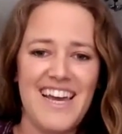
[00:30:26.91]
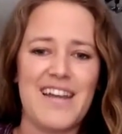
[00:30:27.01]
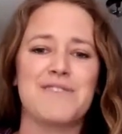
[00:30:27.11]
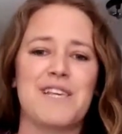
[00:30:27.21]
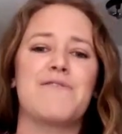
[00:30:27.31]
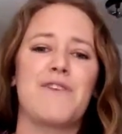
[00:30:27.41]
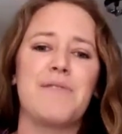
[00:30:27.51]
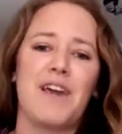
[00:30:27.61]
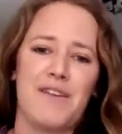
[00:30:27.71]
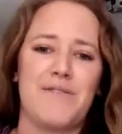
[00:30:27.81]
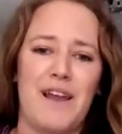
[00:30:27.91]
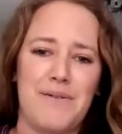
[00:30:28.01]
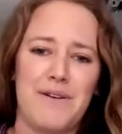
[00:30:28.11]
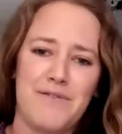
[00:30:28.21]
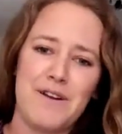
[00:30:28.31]
And it was like from the other Write Your
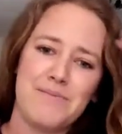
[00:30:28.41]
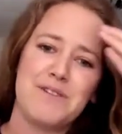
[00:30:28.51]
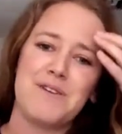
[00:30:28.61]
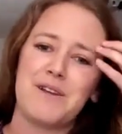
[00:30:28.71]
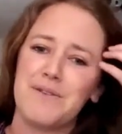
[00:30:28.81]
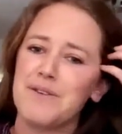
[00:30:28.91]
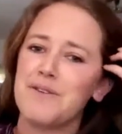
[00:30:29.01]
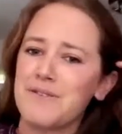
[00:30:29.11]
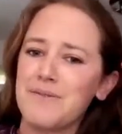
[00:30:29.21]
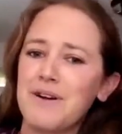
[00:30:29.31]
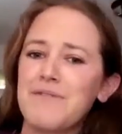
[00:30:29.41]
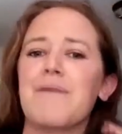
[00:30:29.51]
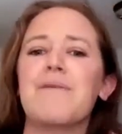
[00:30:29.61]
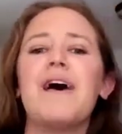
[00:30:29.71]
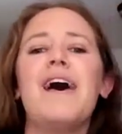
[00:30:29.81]
Way to Freedom student who used to work for
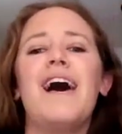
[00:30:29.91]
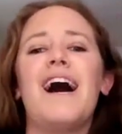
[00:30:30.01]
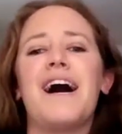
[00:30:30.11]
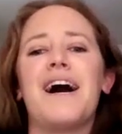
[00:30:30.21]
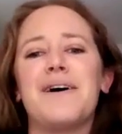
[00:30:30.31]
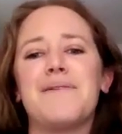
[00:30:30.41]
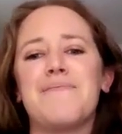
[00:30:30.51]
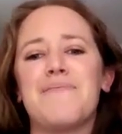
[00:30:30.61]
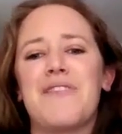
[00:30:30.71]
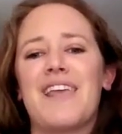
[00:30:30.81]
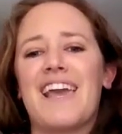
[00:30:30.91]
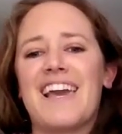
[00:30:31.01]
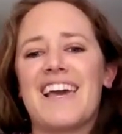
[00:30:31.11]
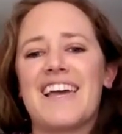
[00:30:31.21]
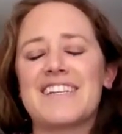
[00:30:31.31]
them. Um,
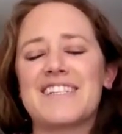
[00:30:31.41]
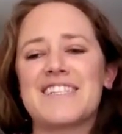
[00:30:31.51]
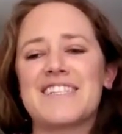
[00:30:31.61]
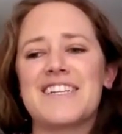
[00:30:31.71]
and